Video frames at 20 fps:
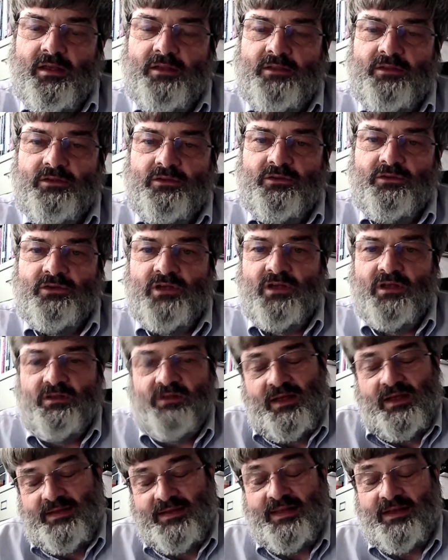you
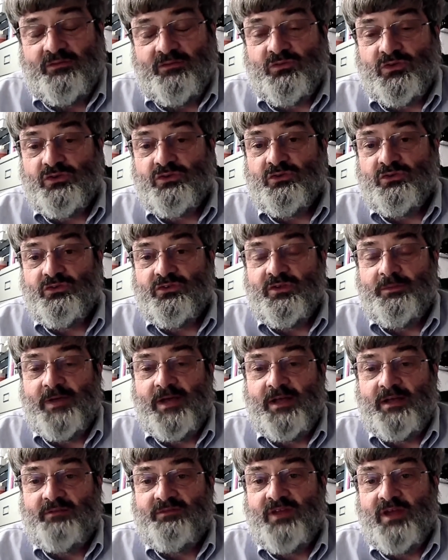can, again, reduce the
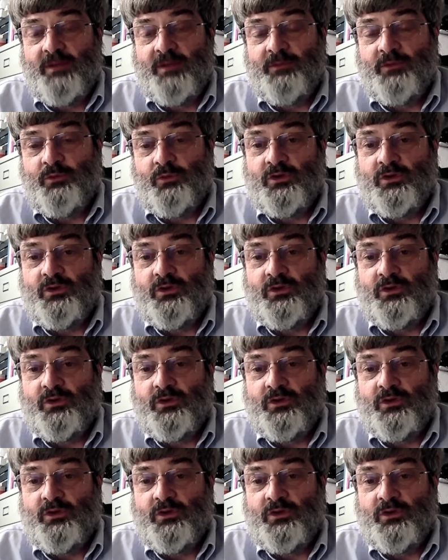amount of time that